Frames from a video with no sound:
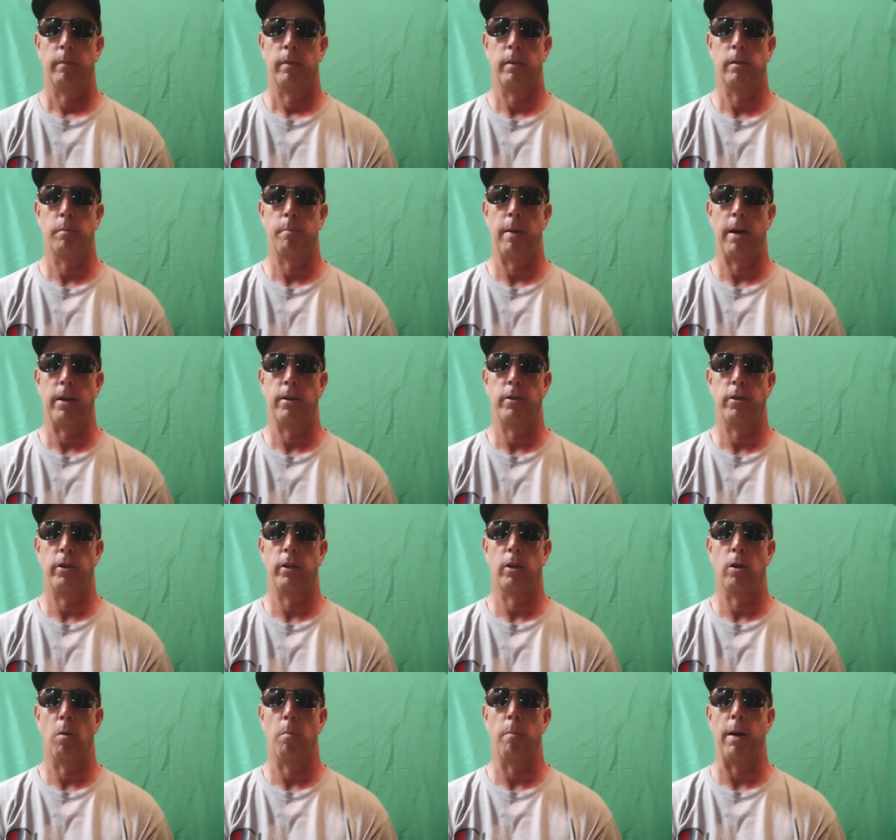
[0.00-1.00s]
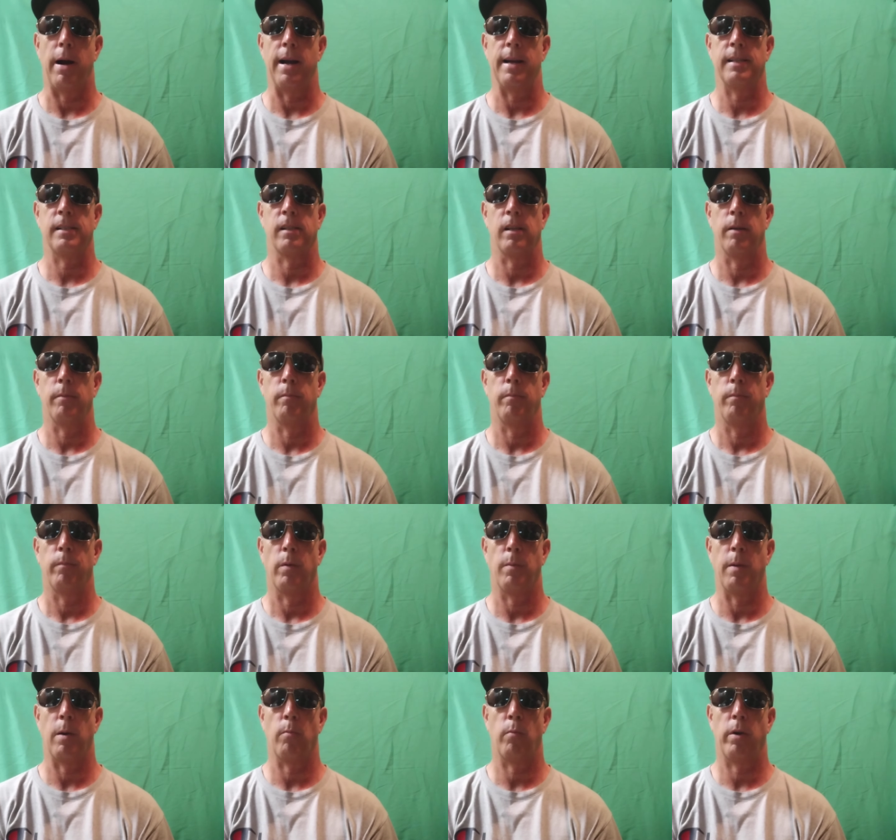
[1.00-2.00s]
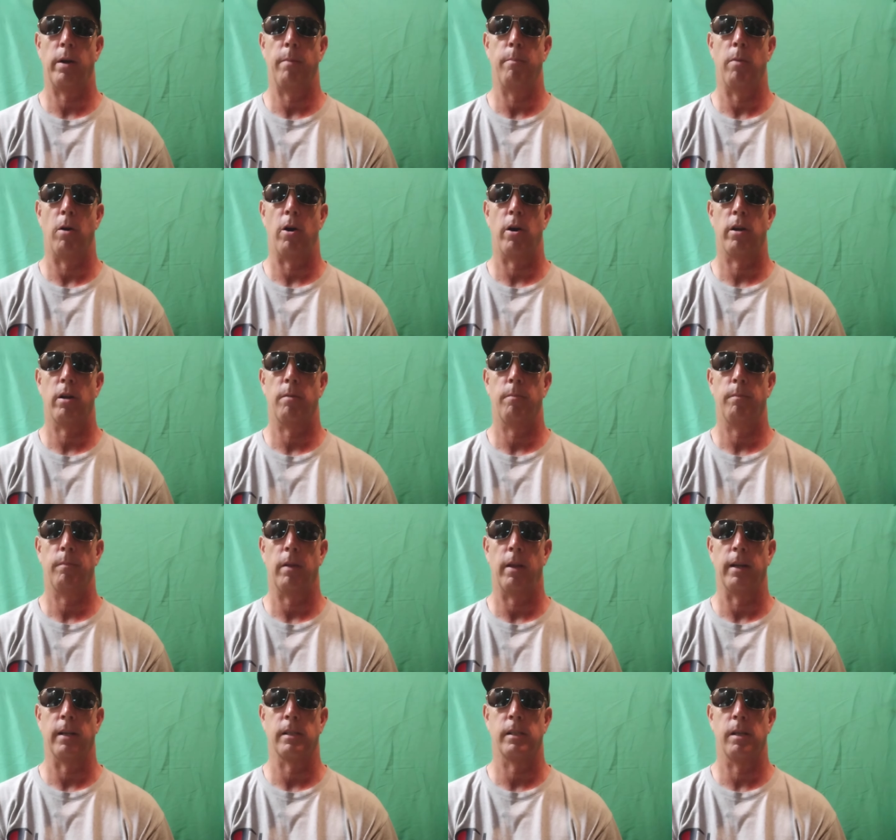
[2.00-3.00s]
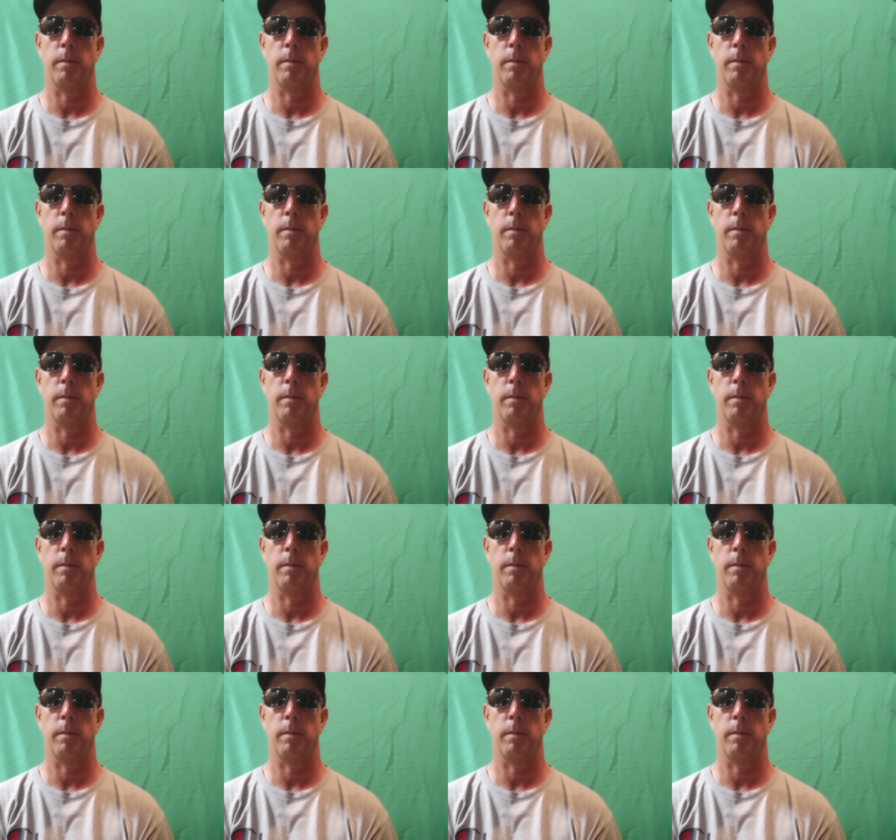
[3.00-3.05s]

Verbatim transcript: He's about due to go buy some. Remember when he bought them, like